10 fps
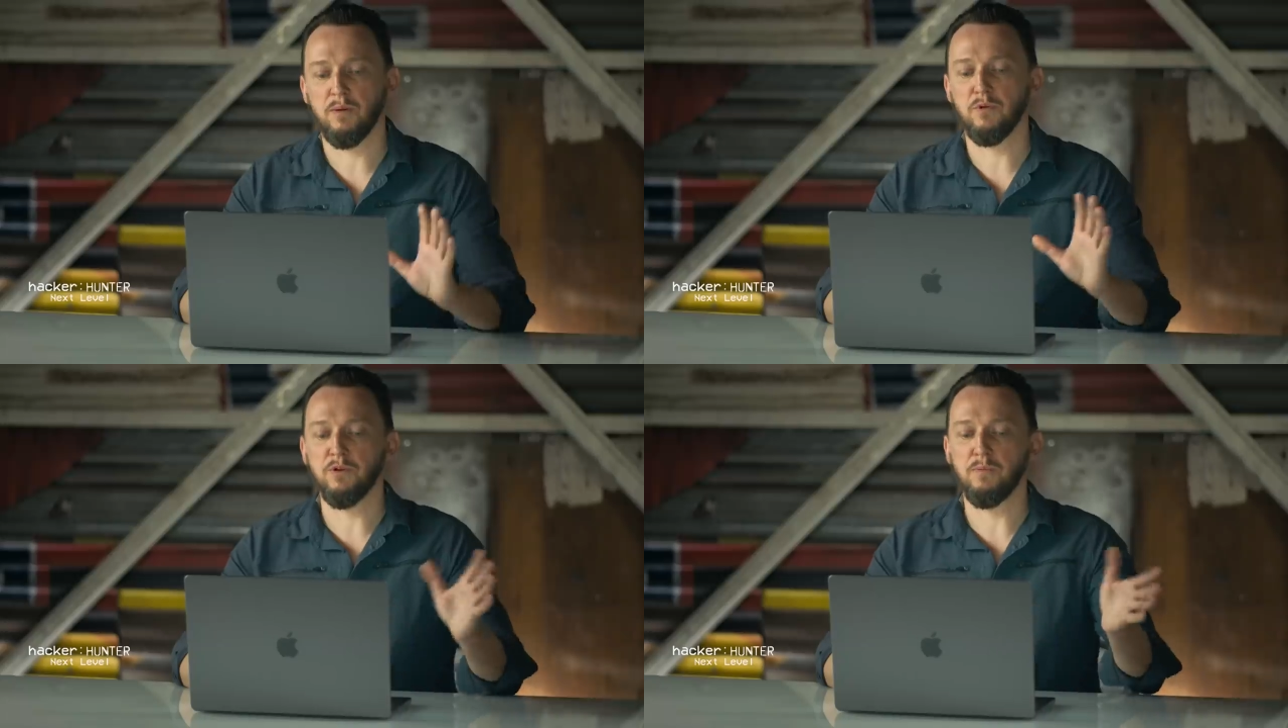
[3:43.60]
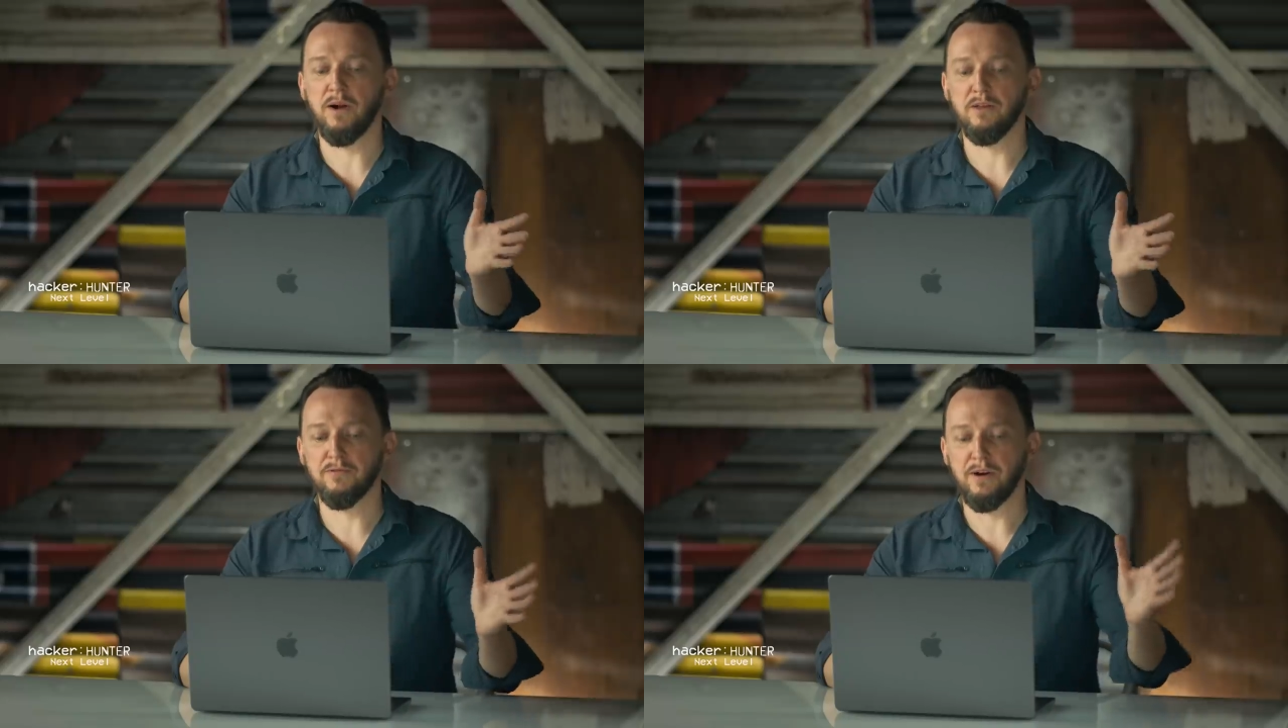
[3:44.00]
I'm gonna
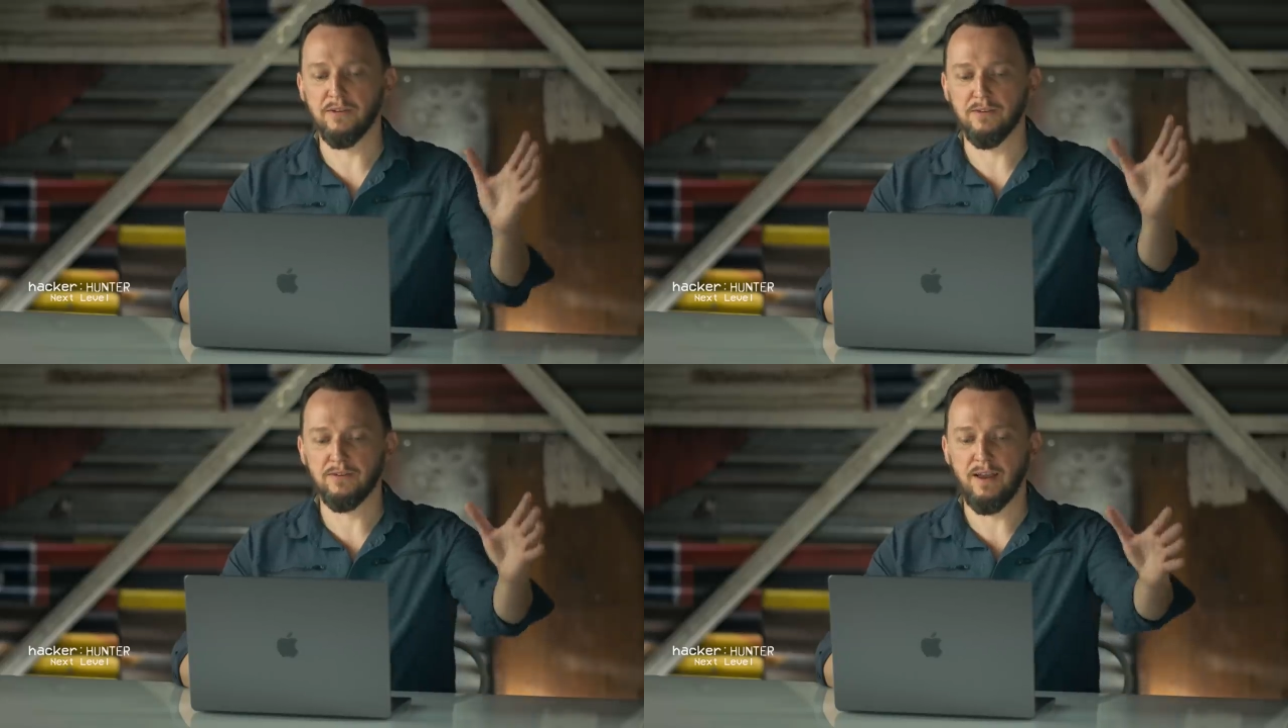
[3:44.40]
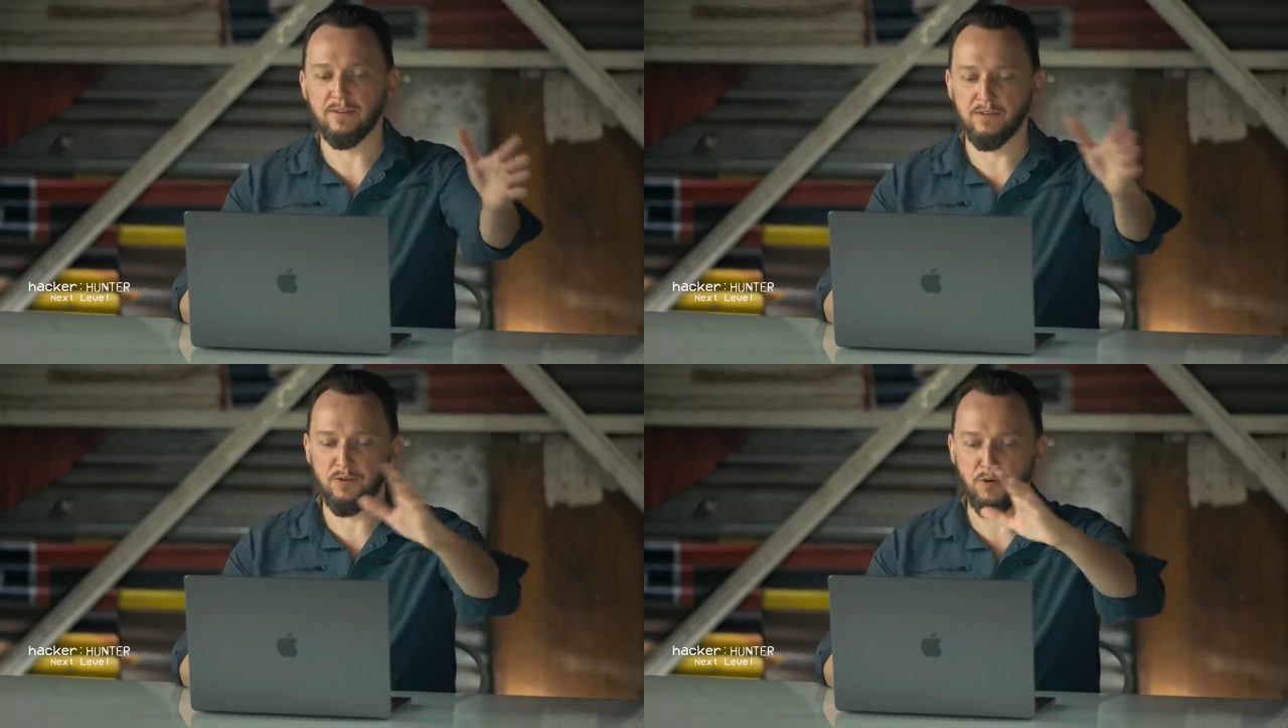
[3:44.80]
modify this
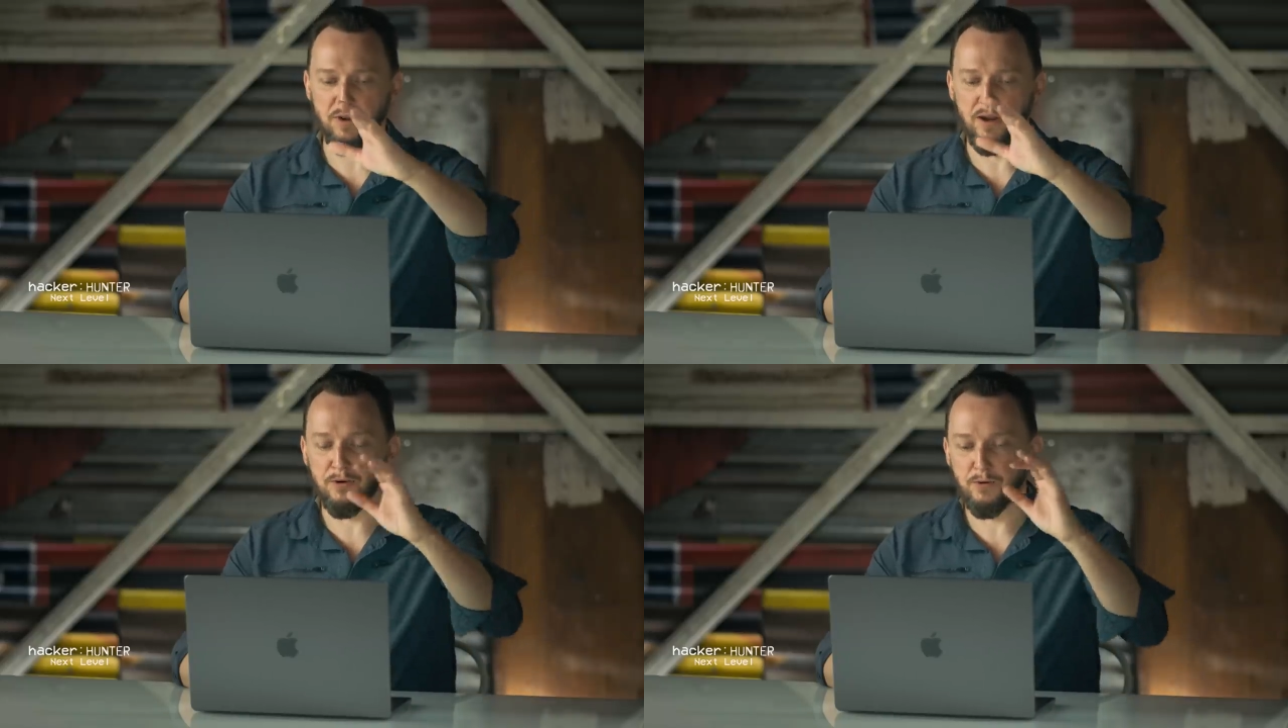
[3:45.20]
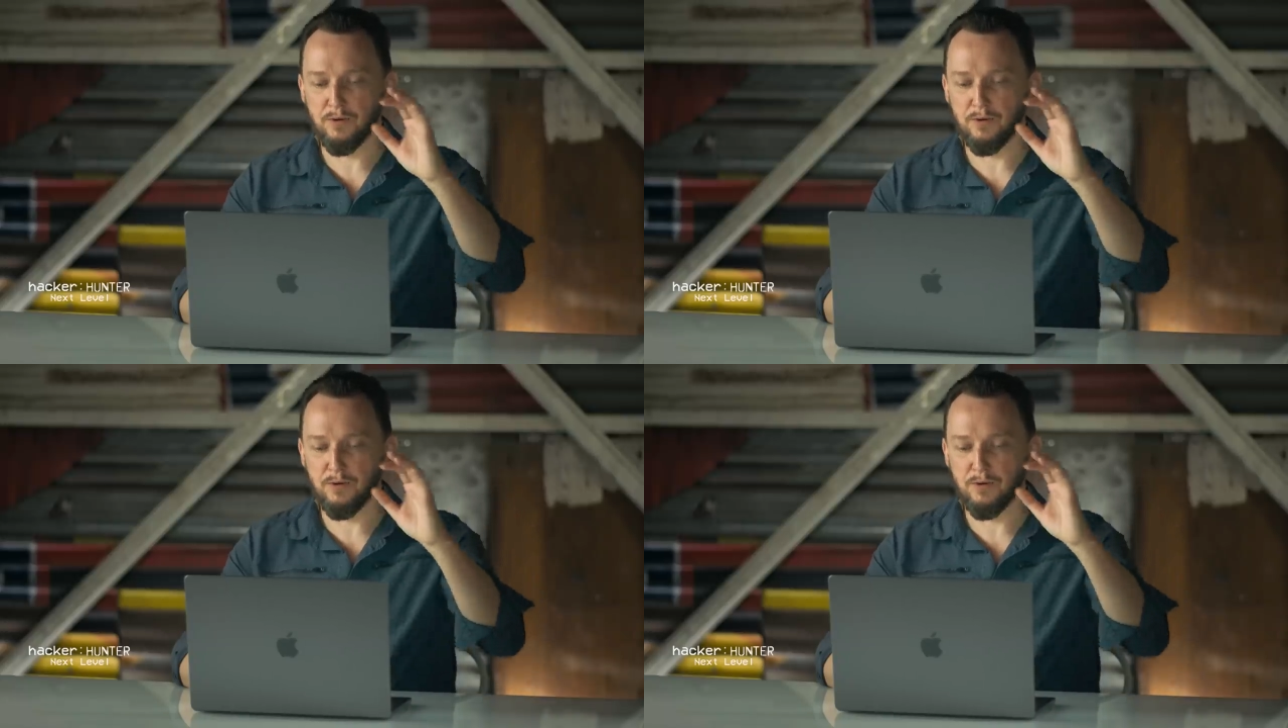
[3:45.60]
as it's going out